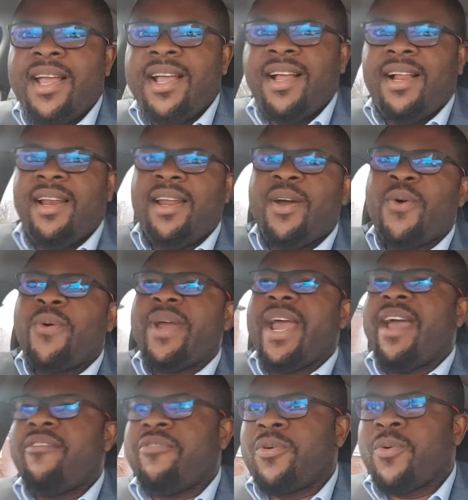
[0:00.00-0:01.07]
Hello
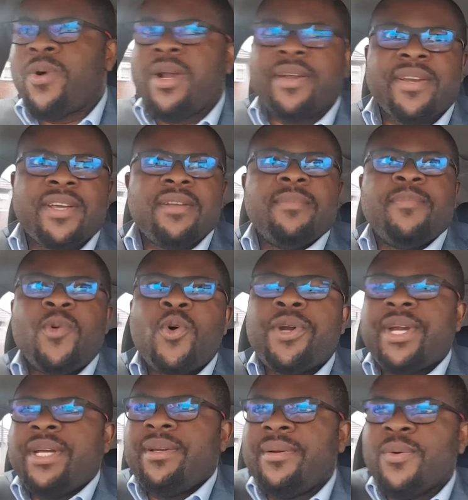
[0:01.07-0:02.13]
everyone, good
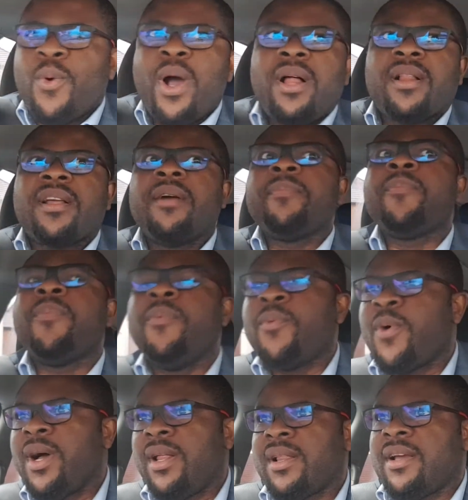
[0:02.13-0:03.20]
morning, welcome,
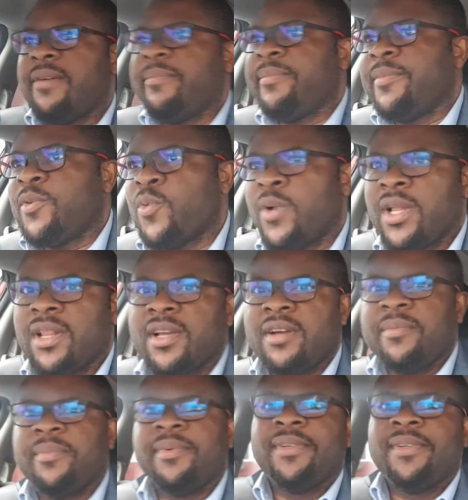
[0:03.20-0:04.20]
welcome, welcome.